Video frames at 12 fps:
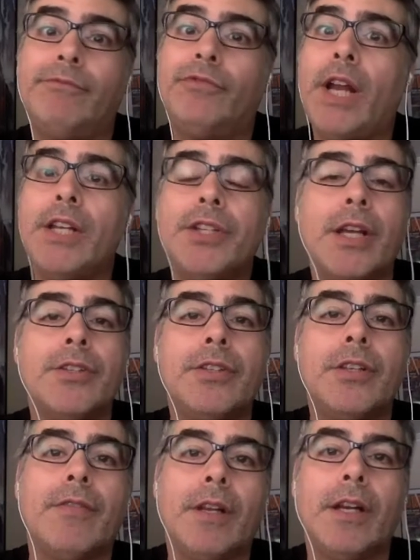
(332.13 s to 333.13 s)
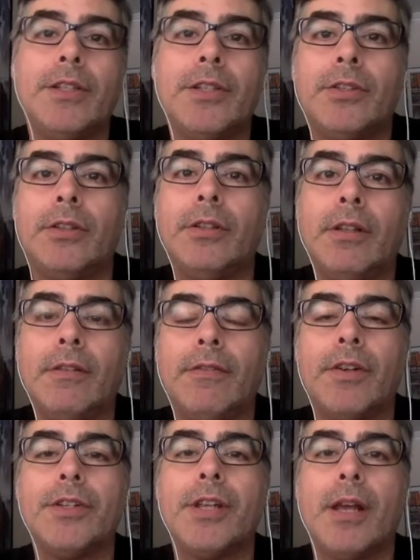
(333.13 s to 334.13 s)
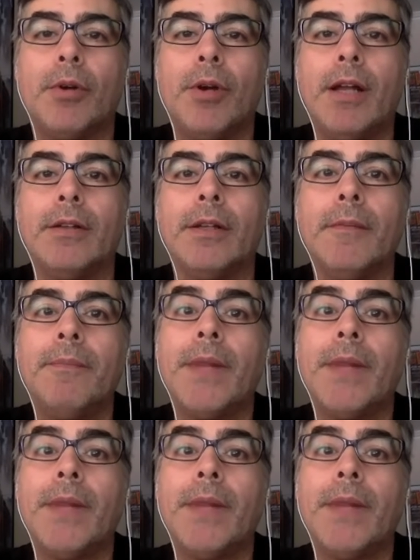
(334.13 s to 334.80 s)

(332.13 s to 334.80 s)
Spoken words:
franchise stuff that I just couldn't the first time around.